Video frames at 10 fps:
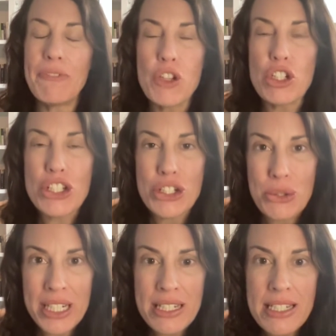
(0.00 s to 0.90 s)
if you're a
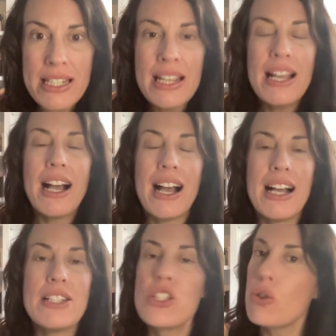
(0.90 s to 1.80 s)
student,
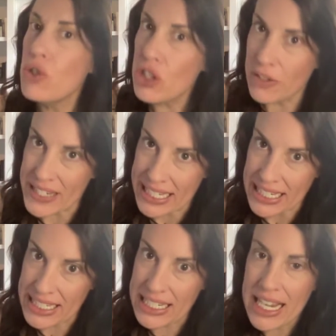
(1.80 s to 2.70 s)
student
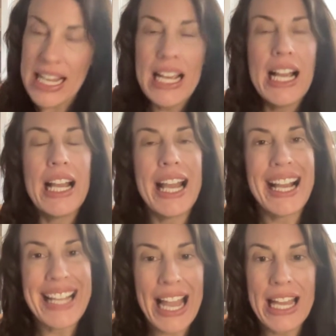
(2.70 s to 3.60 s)
services.
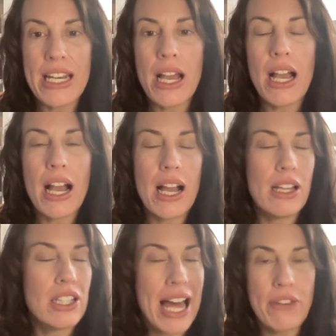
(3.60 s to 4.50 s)
Again,
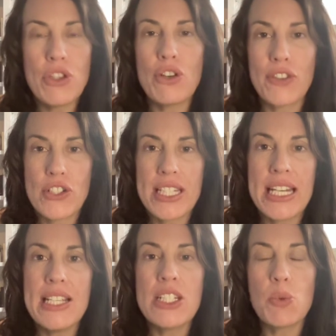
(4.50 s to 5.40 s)
a lot of
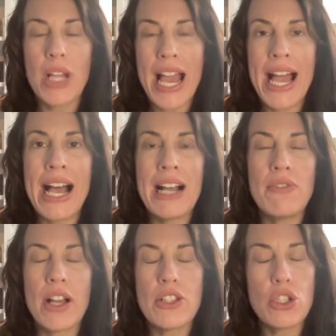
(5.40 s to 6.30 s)
universities will
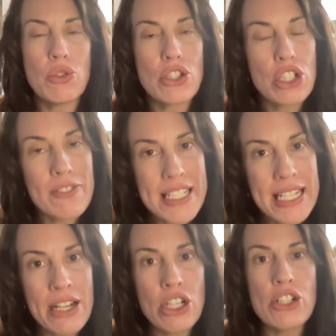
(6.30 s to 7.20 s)
have student service
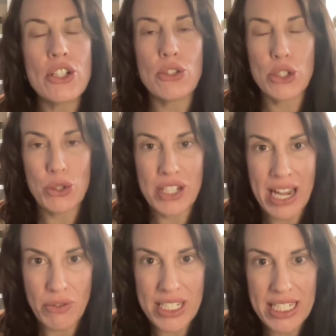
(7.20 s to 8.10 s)
centers or student
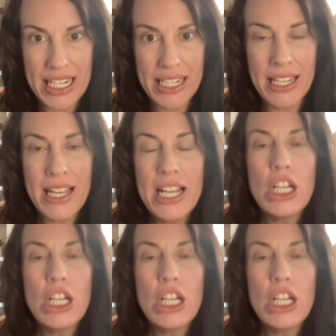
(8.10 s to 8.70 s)
counseling.